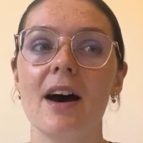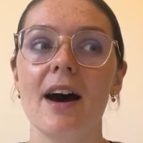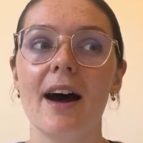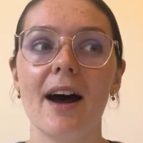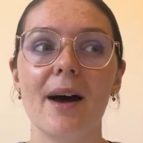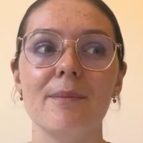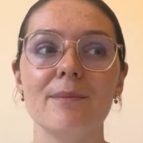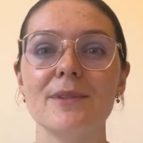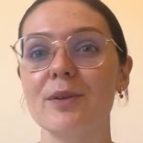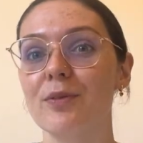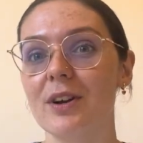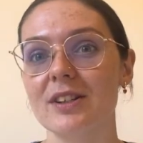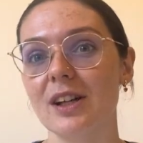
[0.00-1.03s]
So
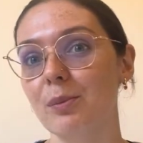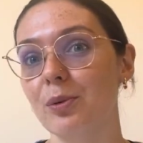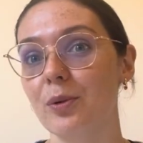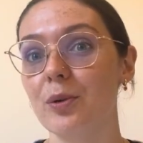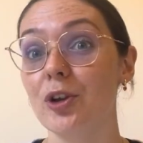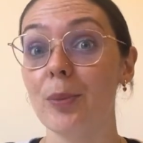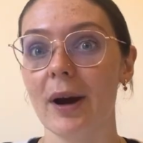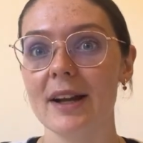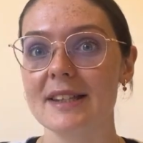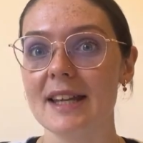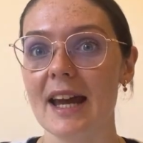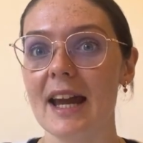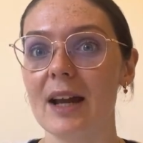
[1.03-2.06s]
for example, you might
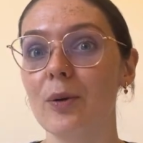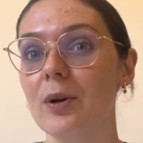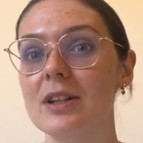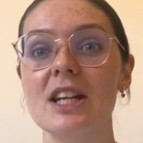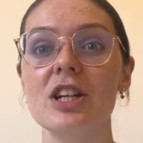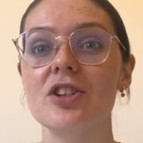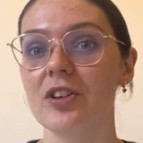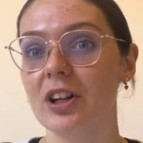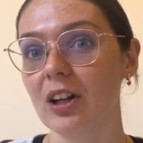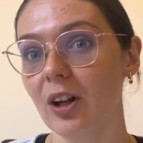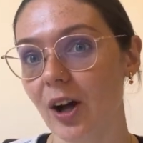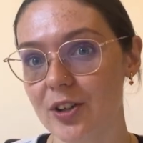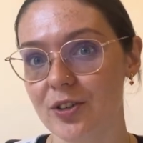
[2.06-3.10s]
say, or a teacher in a
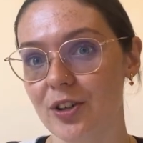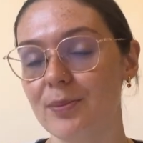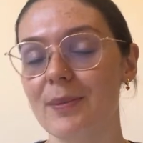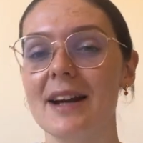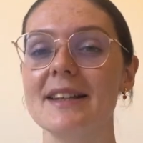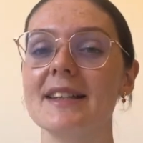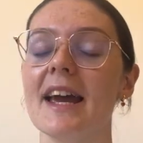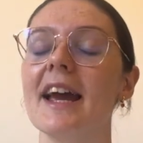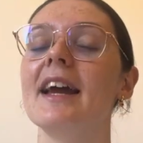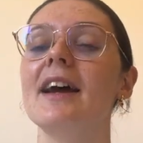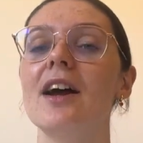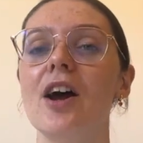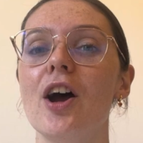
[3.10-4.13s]
classroom might
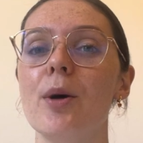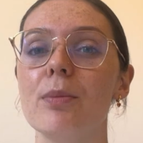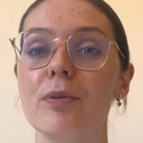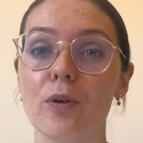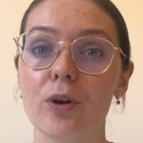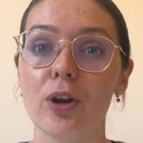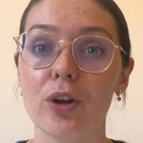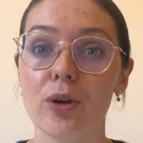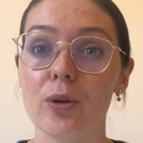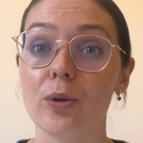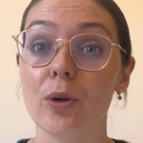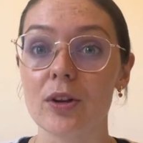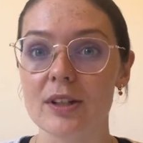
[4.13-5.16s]
say, before
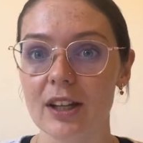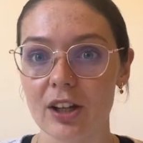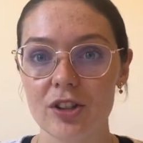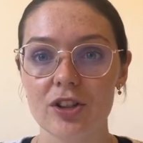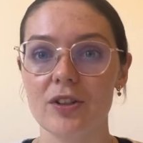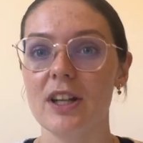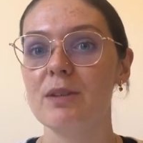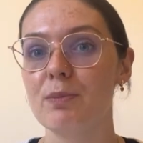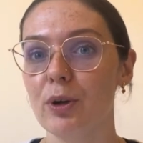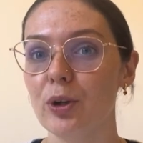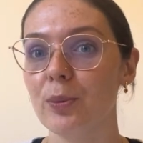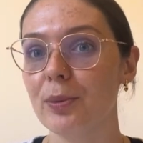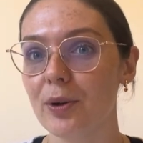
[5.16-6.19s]
you go to lunch, you need to put
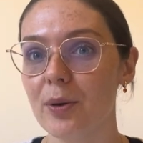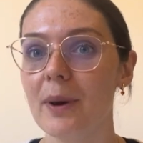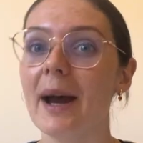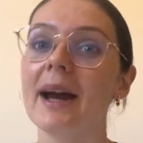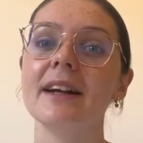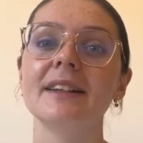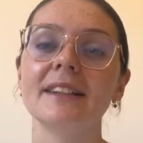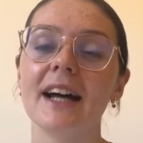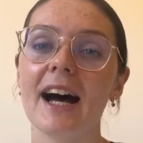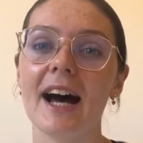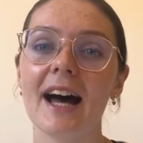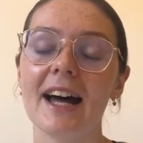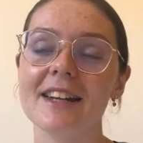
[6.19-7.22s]
your book away.
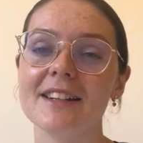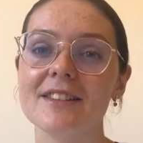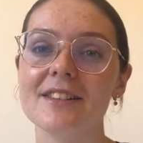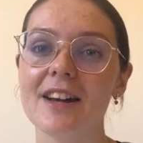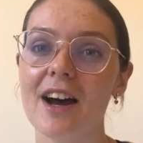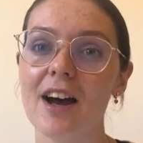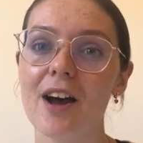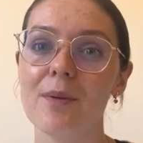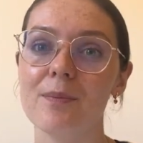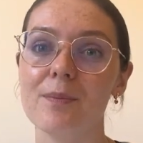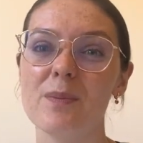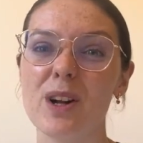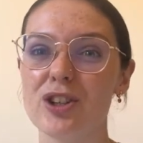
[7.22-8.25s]
And
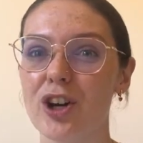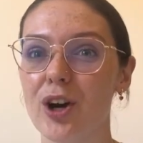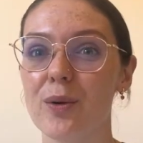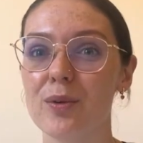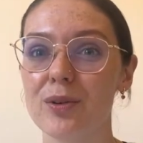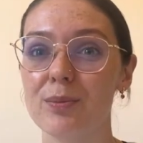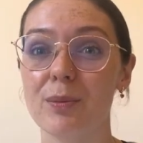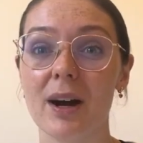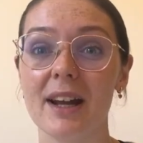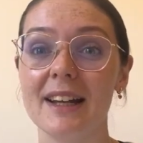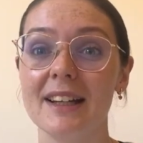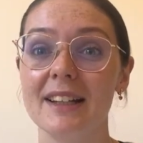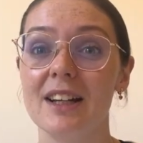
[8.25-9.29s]
a child might